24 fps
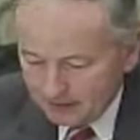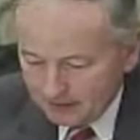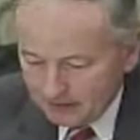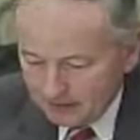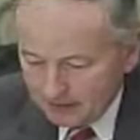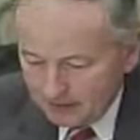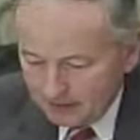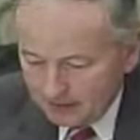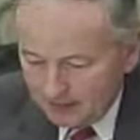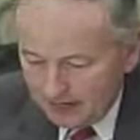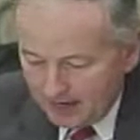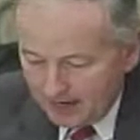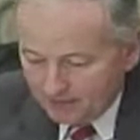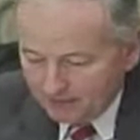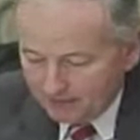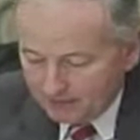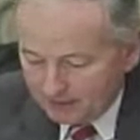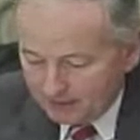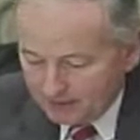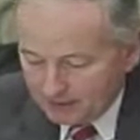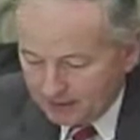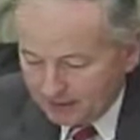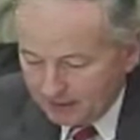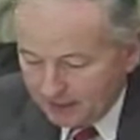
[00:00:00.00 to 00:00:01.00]

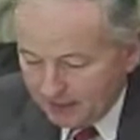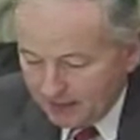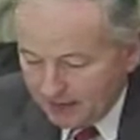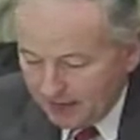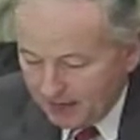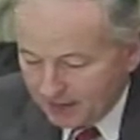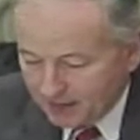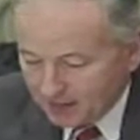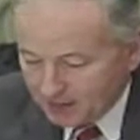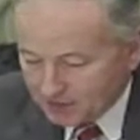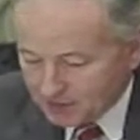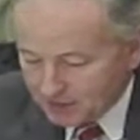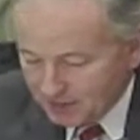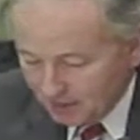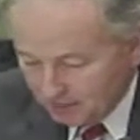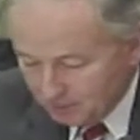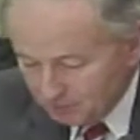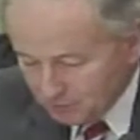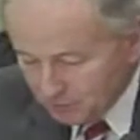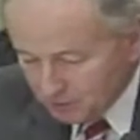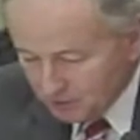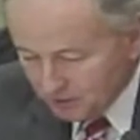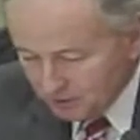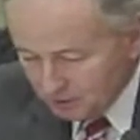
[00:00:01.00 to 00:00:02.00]
Having an
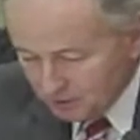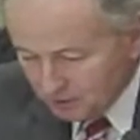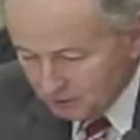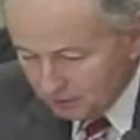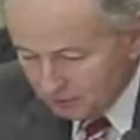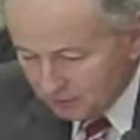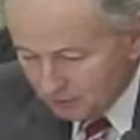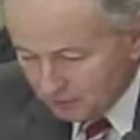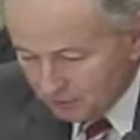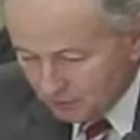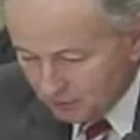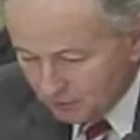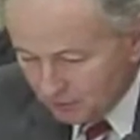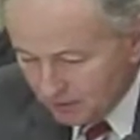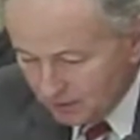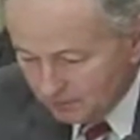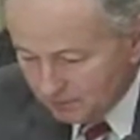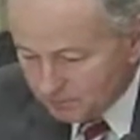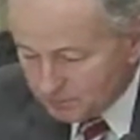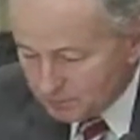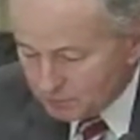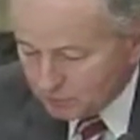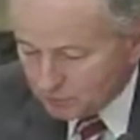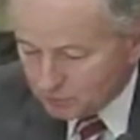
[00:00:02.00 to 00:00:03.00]
exemption for up
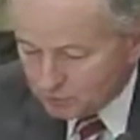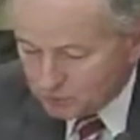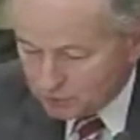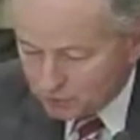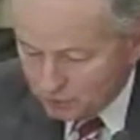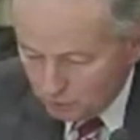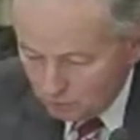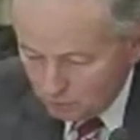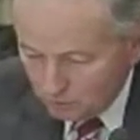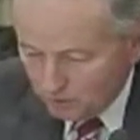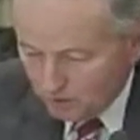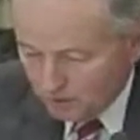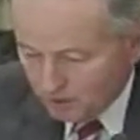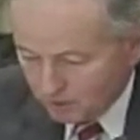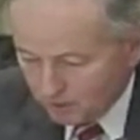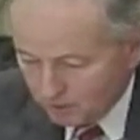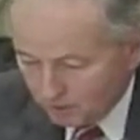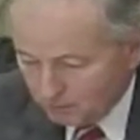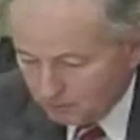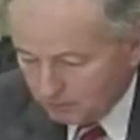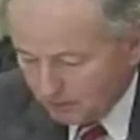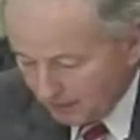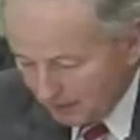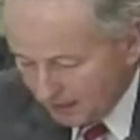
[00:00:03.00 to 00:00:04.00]
to 200
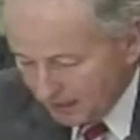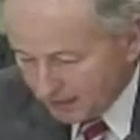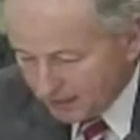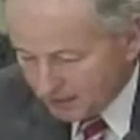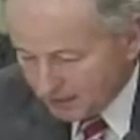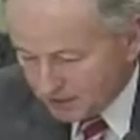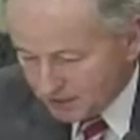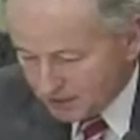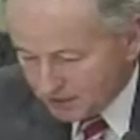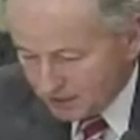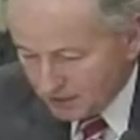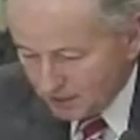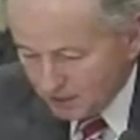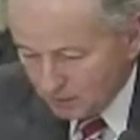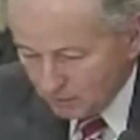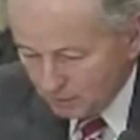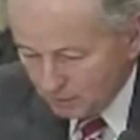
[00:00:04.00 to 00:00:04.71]
plants would,